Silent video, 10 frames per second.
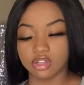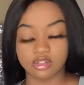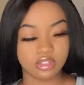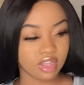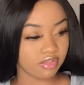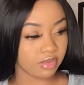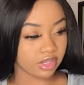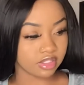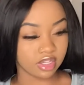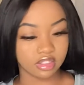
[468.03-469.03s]

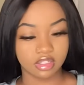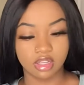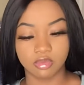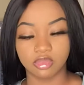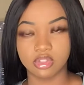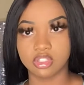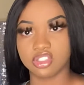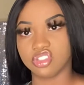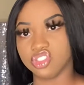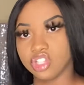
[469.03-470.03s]
Softbox lights come with
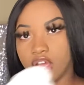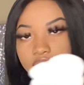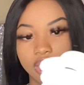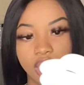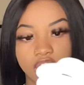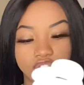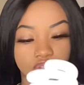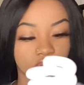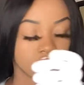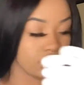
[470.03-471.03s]
these
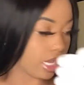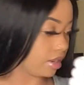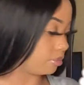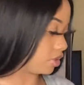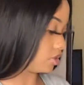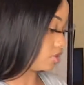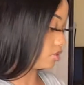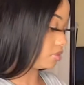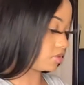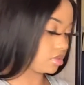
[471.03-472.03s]
gigantor light
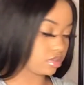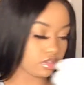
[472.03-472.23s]
bulbs.